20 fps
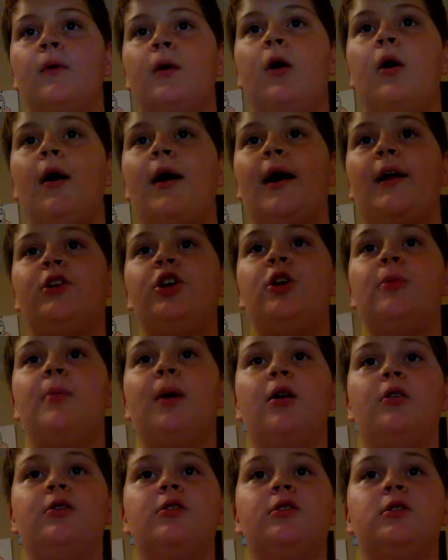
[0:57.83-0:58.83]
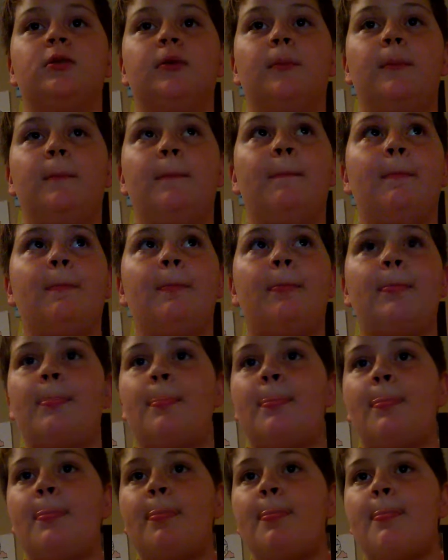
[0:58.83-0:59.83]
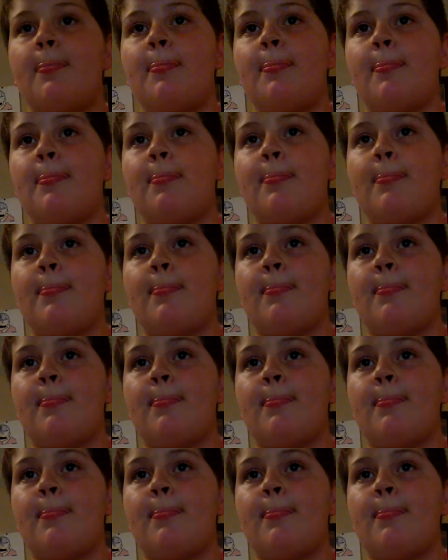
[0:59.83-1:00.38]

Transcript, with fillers: Oh, I got two bows. So don't worry, the dipshits are teaming.